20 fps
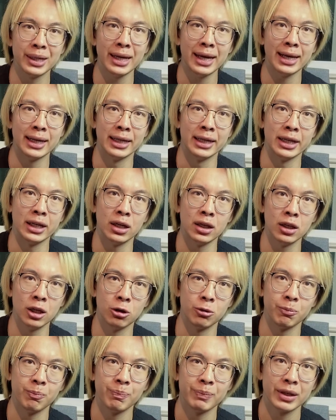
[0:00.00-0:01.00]
and it alone.
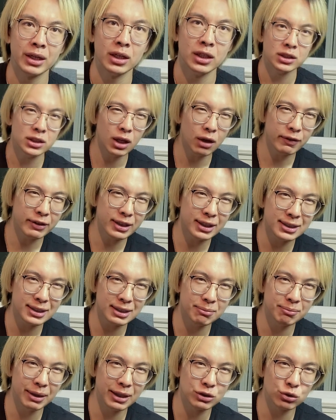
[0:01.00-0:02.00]
Solving this in
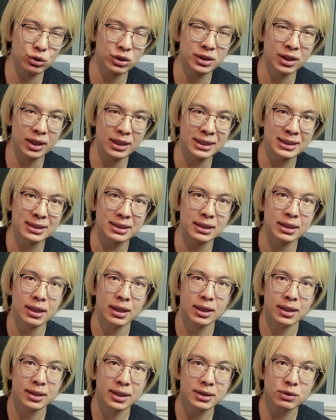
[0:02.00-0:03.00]
Bazel is not easy.
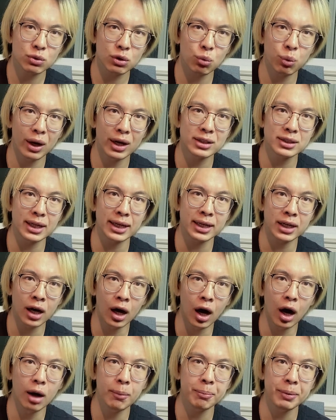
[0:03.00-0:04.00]
This requires a
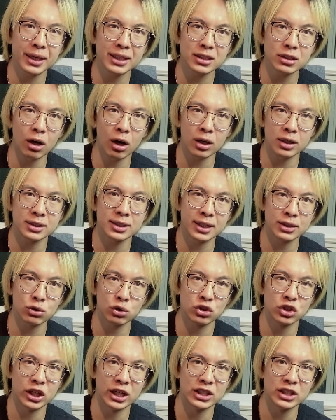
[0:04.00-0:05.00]
complex architectural
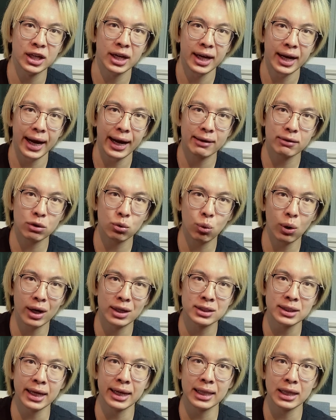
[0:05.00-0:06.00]
change and requires
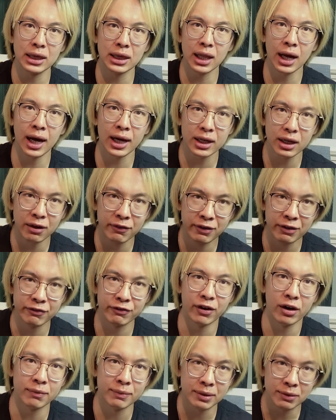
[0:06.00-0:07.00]
a lot of
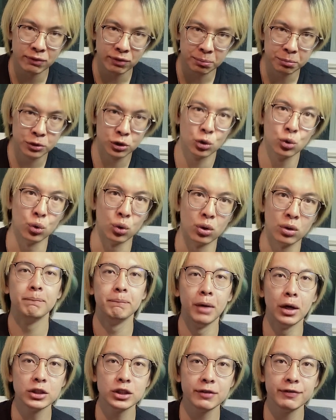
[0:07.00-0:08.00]
involvement from Google.
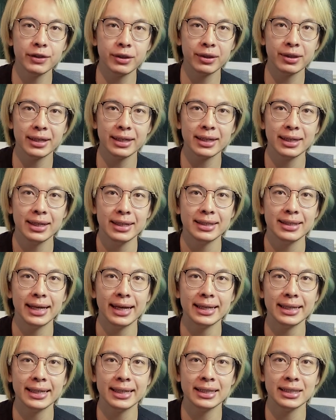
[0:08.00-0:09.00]
Most of you think that
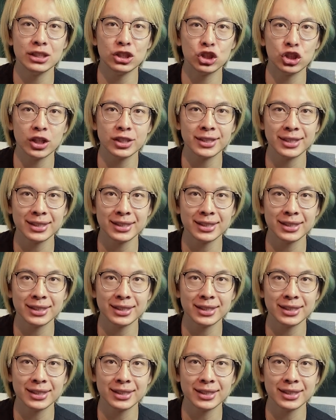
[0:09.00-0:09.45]
it is just as